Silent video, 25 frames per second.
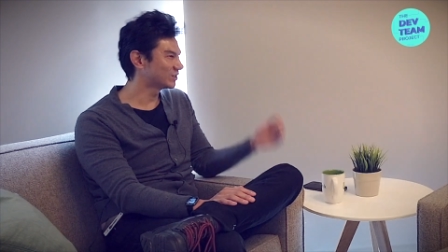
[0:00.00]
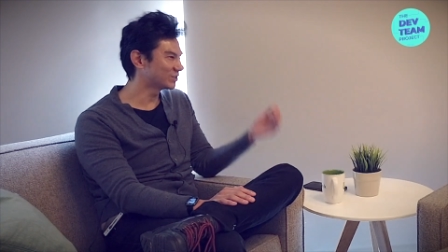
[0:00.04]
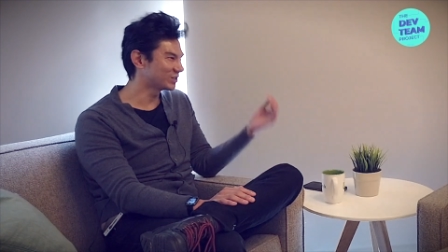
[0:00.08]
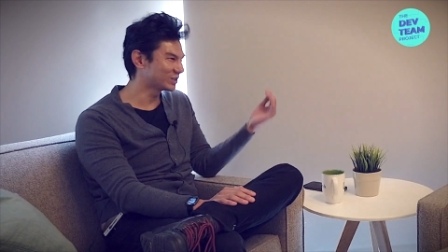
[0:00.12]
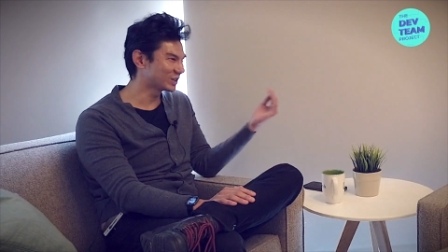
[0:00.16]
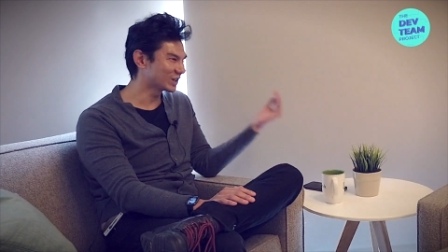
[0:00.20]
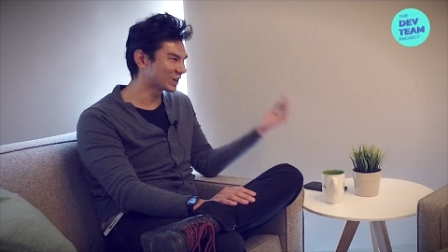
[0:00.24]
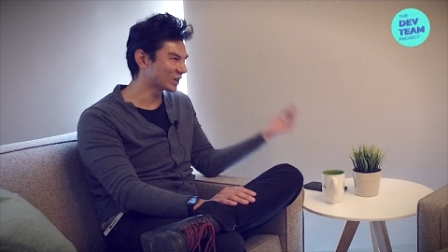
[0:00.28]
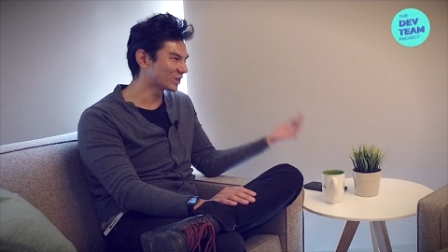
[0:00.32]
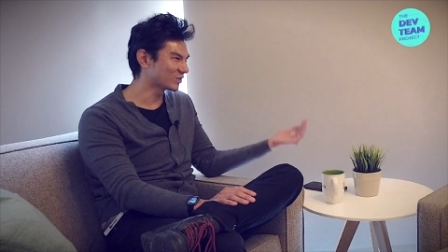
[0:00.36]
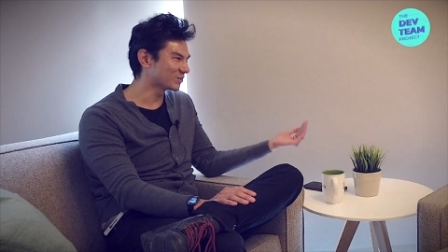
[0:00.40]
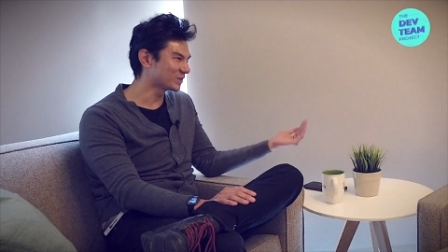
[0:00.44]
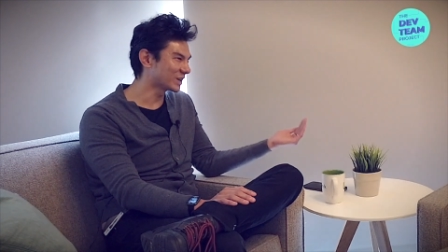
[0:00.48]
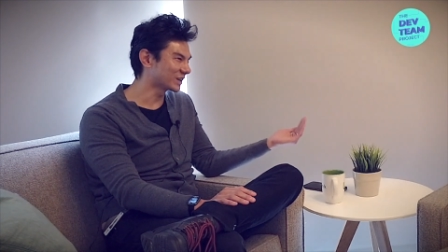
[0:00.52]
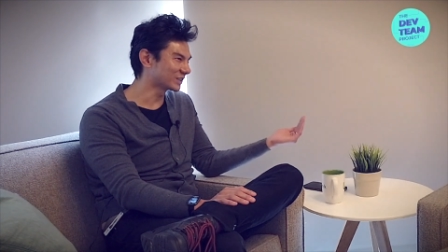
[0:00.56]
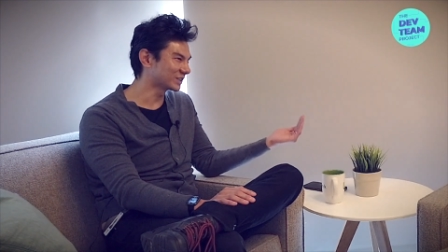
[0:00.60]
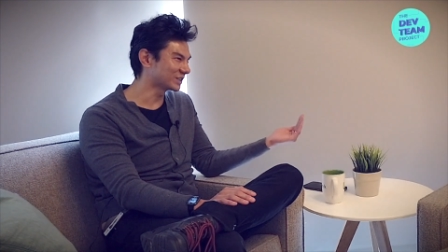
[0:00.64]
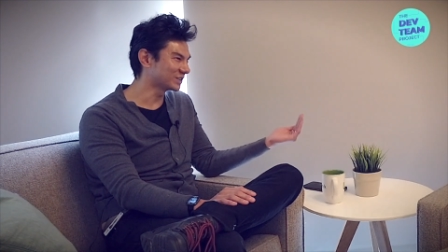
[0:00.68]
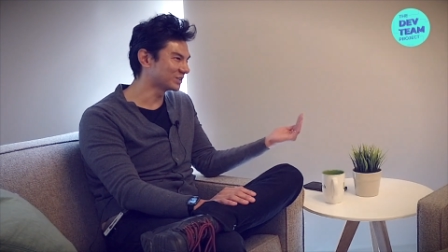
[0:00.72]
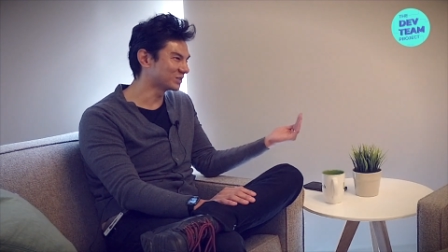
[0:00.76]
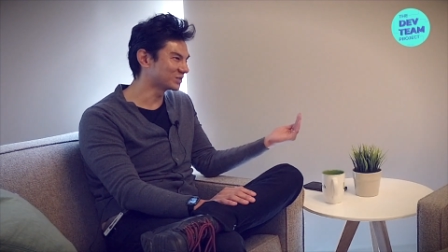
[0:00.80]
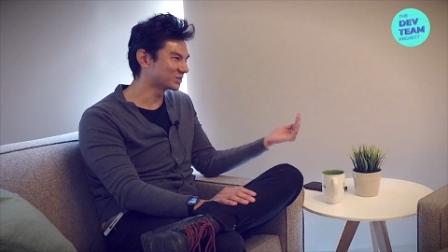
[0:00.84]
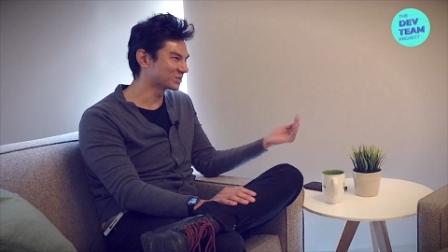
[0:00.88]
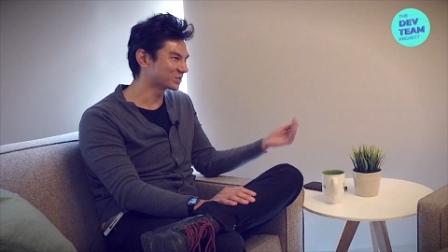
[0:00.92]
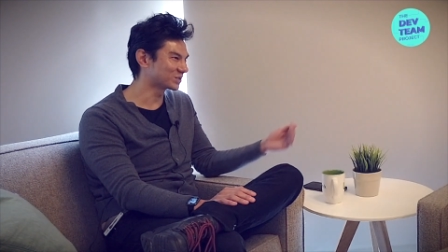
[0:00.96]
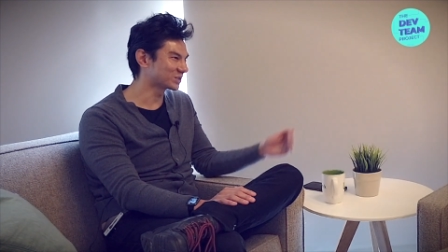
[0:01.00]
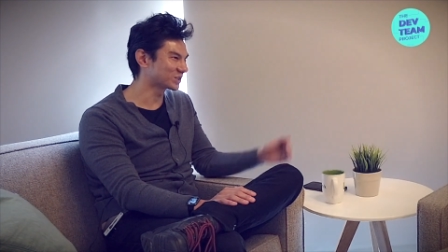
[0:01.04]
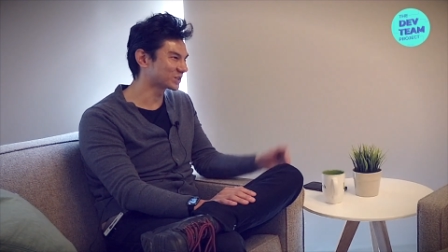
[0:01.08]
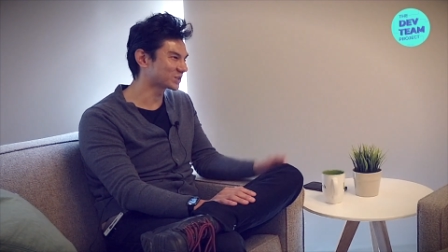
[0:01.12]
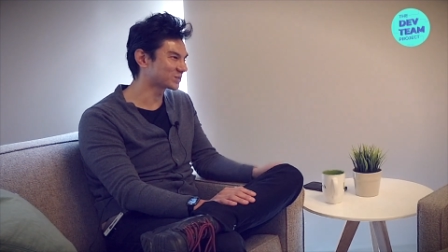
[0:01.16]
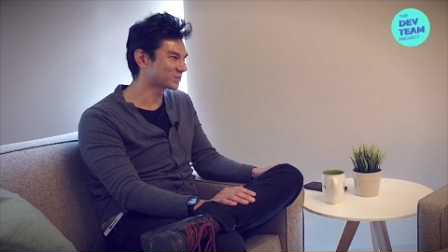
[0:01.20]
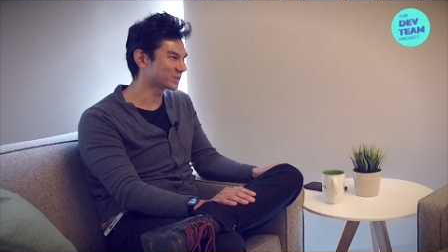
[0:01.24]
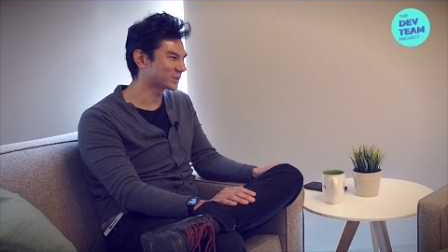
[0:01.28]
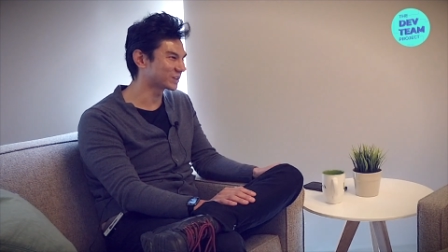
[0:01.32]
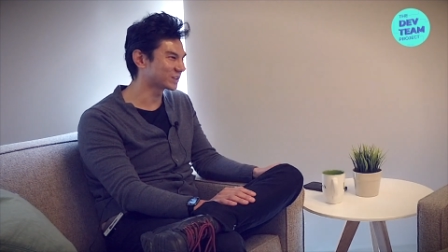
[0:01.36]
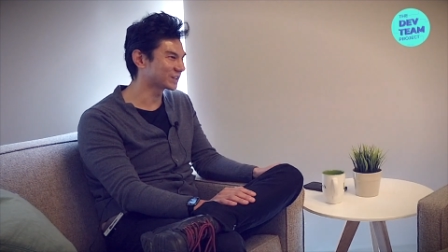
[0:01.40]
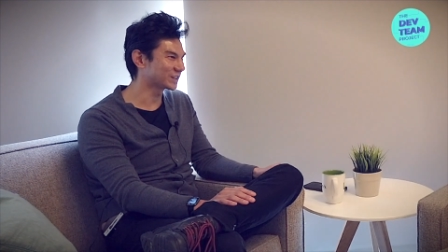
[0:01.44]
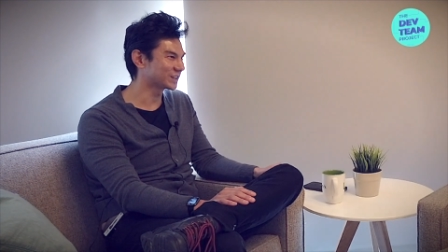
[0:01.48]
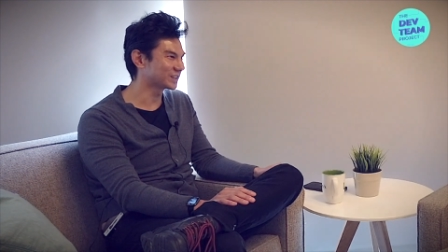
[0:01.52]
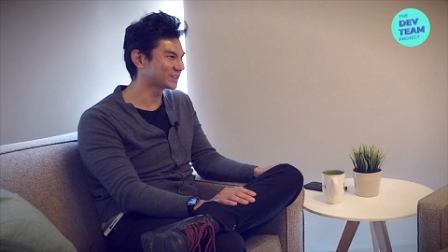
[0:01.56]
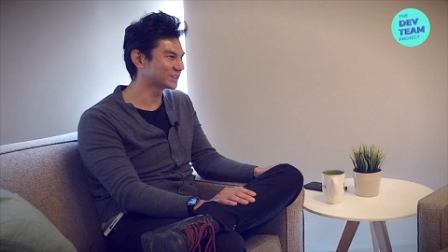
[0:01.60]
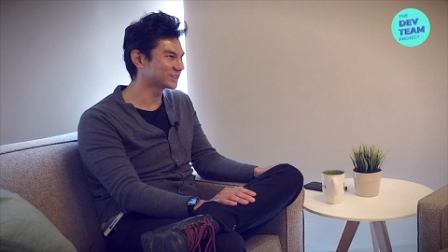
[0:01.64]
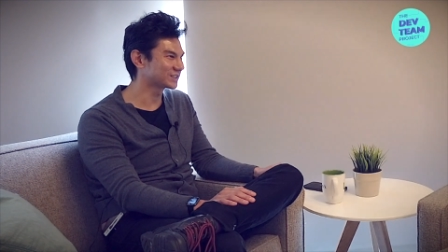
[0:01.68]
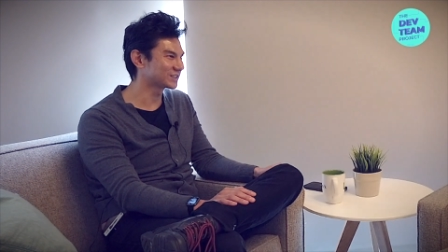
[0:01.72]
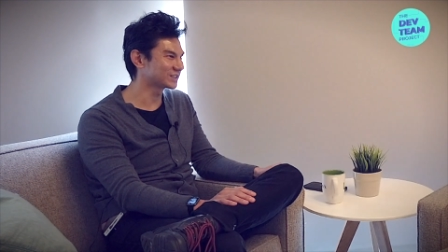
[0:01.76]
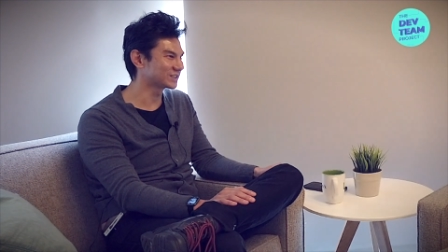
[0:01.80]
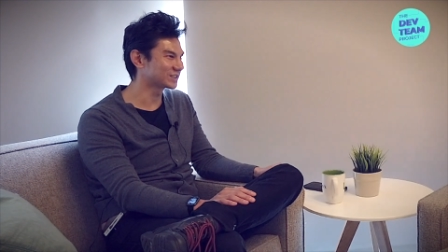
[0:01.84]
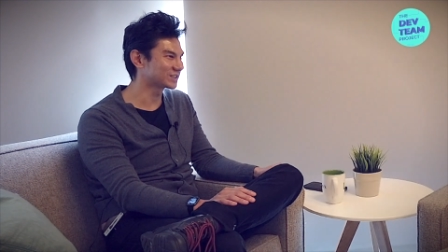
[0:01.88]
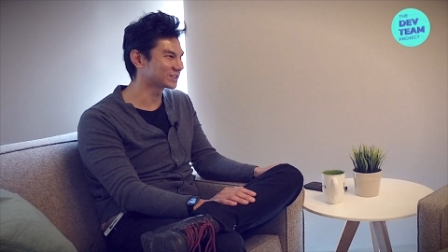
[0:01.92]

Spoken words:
who care about the user experience.